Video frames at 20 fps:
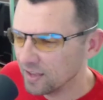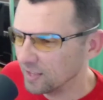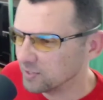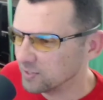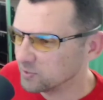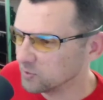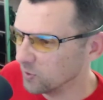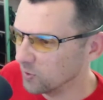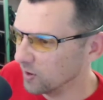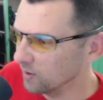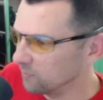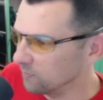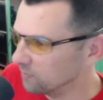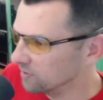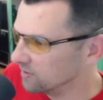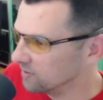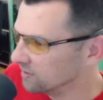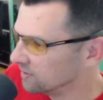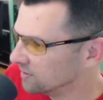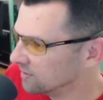And so
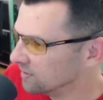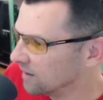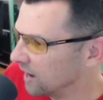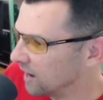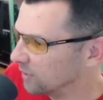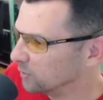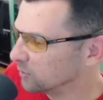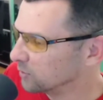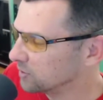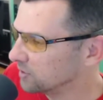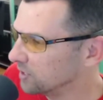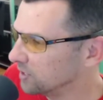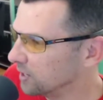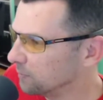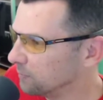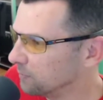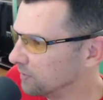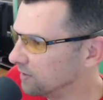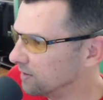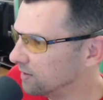I looked it
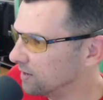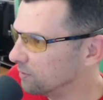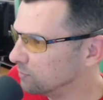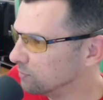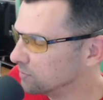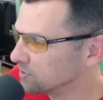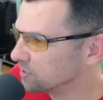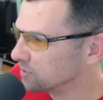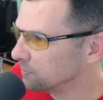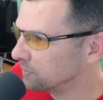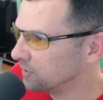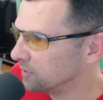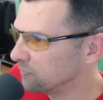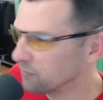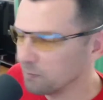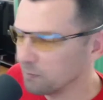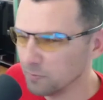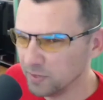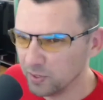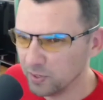up, and it was somebody
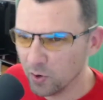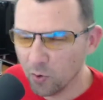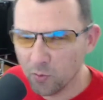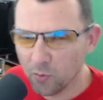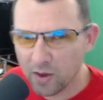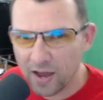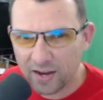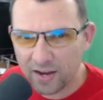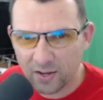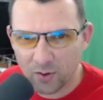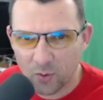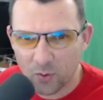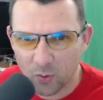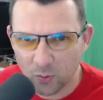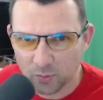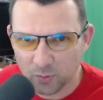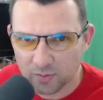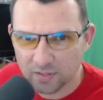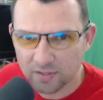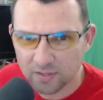from the Oneida
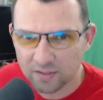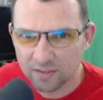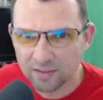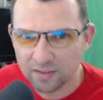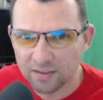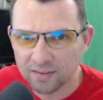cult